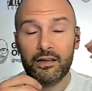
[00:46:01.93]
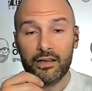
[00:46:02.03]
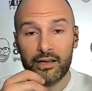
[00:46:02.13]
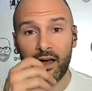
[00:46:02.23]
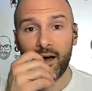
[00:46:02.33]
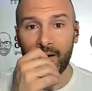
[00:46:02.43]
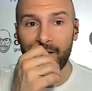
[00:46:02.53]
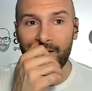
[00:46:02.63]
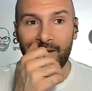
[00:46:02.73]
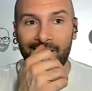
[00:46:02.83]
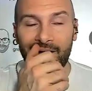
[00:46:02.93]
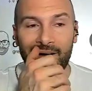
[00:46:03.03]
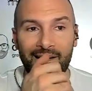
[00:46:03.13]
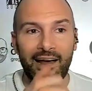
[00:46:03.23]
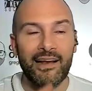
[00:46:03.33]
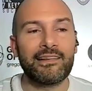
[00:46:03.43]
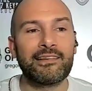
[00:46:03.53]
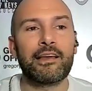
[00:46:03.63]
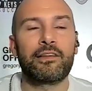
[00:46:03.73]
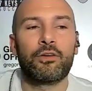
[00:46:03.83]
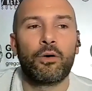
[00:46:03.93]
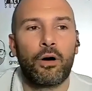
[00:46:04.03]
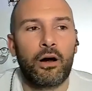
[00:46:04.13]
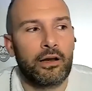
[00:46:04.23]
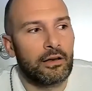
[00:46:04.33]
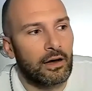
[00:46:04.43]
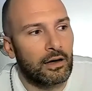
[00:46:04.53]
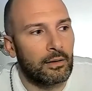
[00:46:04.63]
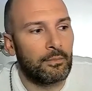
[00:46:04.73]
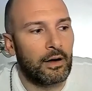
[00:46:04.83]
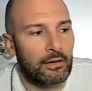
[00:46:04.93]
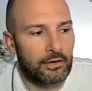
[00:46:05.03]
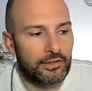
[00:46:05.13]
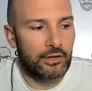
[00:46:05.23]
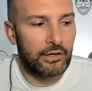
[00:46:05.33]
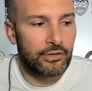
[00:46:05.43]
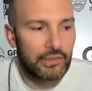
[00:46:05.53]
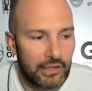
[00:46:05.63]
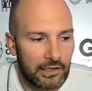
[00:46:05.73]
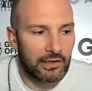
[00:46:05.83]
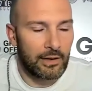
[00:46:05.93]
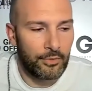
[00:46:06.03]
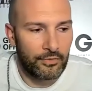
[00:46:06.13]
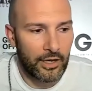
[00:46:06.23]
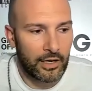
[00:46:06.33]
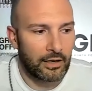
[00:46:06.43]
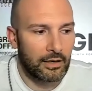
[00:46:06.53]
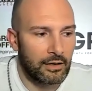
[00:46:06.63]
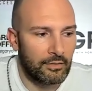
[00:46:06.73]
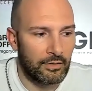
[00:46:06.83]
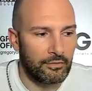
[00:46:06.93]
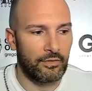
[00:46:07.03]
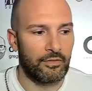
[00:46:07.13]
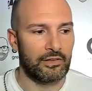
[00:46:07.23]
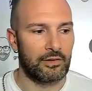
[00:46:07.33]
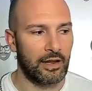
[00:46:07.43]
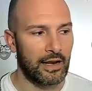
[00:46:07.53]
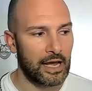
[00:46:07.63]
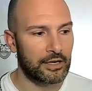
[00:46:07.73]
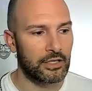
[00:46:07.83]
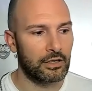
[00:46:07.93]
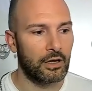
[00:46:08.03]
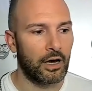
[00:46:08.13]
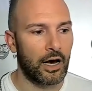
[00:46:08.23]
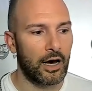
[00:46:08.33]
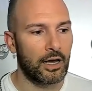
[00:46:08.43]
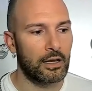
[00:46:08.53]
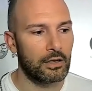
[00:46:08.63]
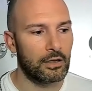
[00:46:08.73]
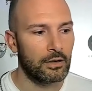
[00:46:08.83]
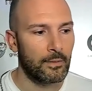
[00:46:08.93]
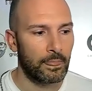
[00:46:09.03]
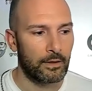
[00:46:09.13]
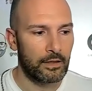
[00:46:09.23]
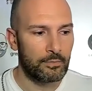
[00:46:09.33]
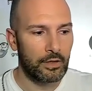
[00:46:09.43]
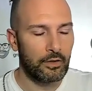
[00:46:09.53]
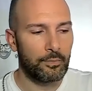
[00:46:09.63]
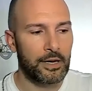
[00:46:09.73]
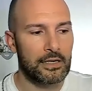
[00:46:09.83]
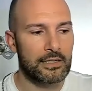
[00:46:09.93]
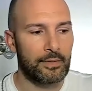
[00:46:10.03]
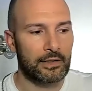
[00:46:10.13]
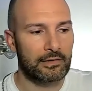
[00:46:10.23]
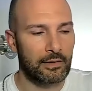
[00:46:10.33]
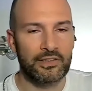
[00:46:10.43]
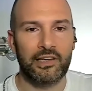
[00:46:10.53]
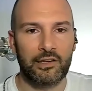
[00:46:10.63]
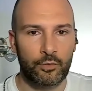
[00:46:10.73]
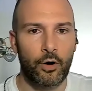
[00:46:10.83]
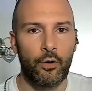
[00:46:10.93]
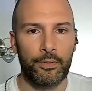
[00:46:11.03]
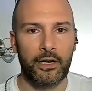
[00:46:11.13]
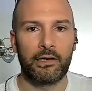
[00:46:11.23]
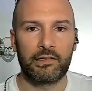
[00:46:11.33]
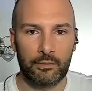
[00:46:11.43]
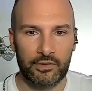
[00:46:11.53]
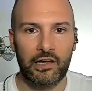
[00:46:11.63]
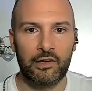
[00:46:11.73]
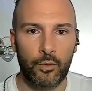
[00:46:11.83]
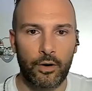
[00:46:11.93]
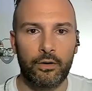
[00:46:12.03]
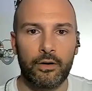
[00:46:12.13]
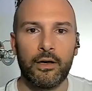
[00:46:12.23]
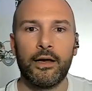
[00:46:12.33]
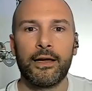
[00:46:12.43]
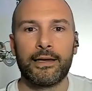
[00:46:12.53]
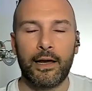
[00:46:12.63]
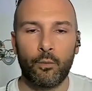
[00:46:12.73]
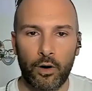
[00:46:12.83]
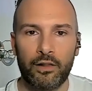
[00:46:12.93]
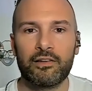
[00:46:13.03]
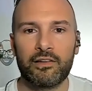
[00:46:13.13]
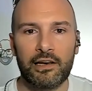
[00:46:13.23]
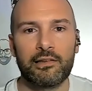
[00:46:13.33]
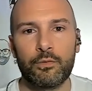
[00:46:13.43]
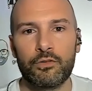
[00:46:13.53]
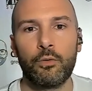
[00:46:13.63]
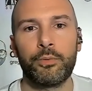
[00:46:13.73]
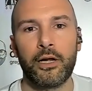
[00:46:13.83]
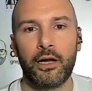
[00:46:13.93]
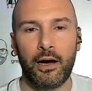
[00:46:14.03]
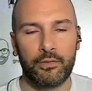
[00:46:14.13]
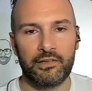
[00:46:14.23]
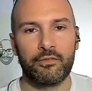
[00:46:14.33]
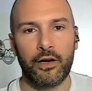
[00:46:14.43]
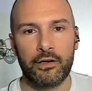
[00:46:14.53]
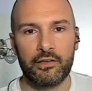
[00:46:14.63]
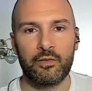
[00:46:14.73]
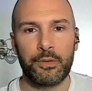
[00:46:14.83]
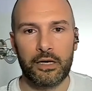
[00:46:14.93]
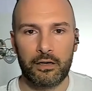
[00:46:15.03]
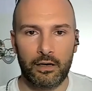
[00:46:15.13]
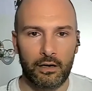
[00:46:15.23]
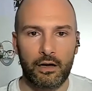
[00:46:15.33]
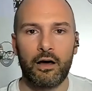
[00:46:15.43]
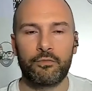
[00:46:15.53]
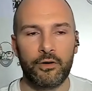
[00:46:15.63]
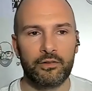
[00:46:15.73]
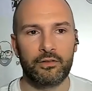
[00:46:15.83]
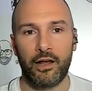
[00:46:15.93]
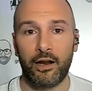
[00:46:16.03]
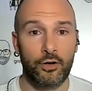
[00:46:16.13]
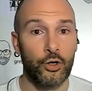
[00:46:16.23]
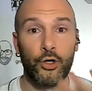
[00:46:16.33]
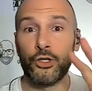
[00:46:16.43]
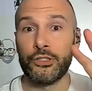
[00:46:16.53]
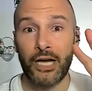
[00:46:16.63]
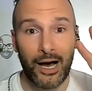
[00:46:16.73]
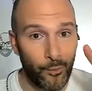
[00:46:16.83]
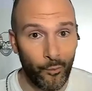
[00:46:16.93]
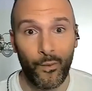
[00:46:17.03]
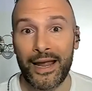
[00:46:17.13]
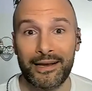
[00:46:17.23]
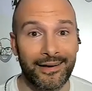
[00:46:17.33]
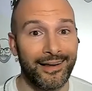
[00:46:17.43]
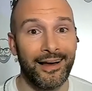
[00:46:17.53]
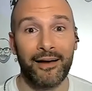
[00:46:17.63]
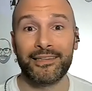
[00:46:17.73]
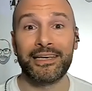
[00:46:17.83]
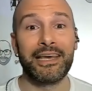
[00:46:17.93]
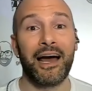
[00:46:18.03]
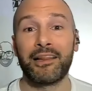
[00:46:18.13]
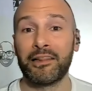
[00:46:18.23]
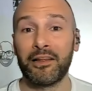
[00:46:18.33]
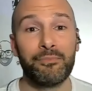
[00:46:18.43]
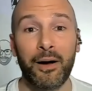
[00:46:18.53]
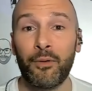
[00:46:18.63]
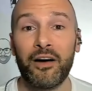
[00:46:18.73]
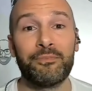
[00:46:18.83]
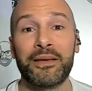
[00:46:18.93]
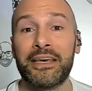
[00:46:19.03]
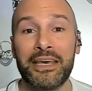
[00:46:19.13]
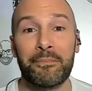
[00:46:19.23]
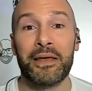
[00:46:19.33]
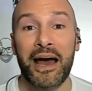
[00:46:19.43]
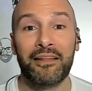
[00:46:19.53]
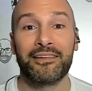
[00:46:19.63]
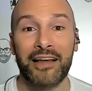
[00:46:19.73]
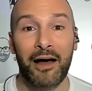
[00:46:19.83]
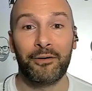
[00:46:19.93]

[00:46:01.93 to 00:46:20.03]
Yeah. And it's like, so, all right, um, I'll, I'll, share an interesting example of like, of, of this in, in action. I, in the middle of the pandemic, some states were opening and some states weren't. And one of the states that was opening, I was invited to speak at a conference and I could not wait. I was like, yeah, I love my wife, but get me out of this house.